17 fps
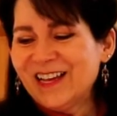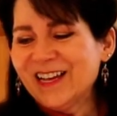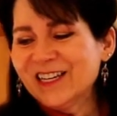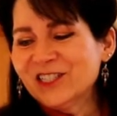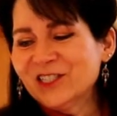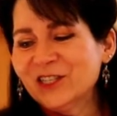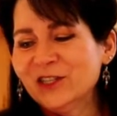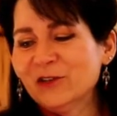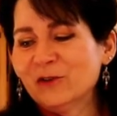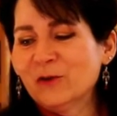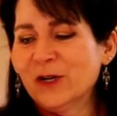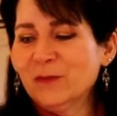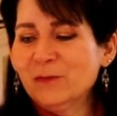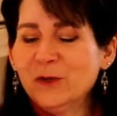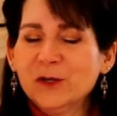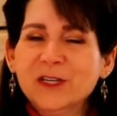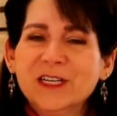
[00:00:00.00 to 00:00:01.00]
Actually, the
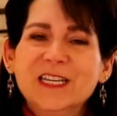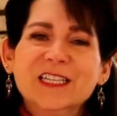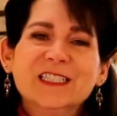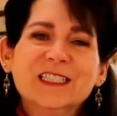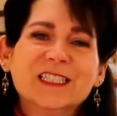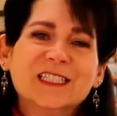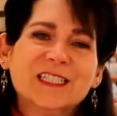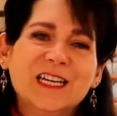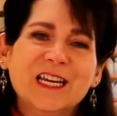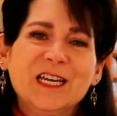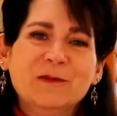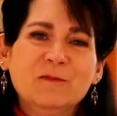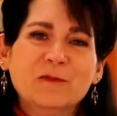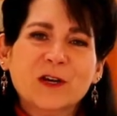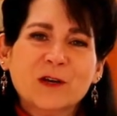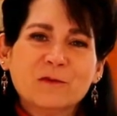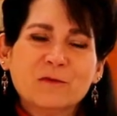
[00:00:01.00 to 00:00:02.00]
cranberry gets its
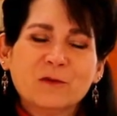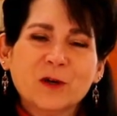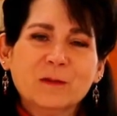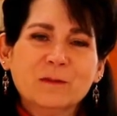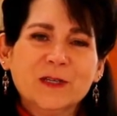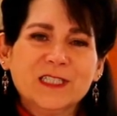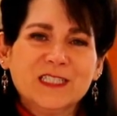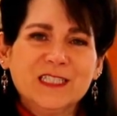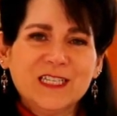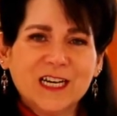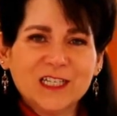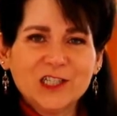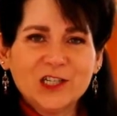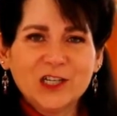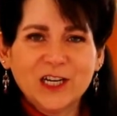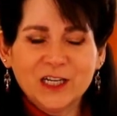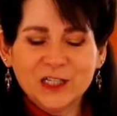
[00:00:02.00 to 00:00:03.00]
name from
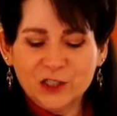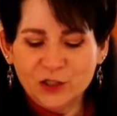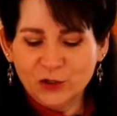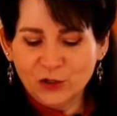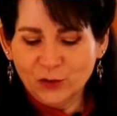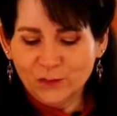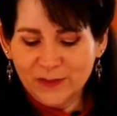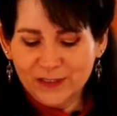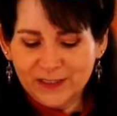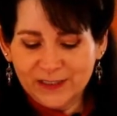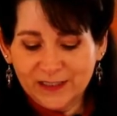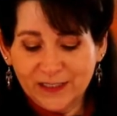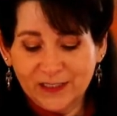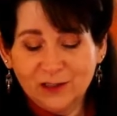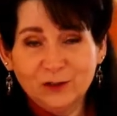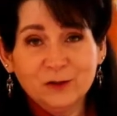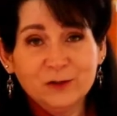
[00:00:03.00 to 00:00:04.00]
Dutch and German
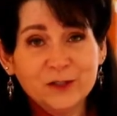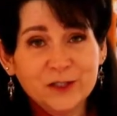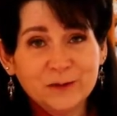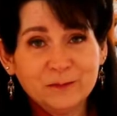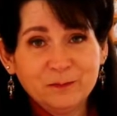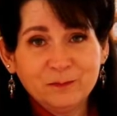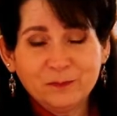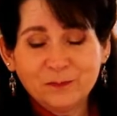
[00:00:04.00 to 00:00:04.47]
settlers.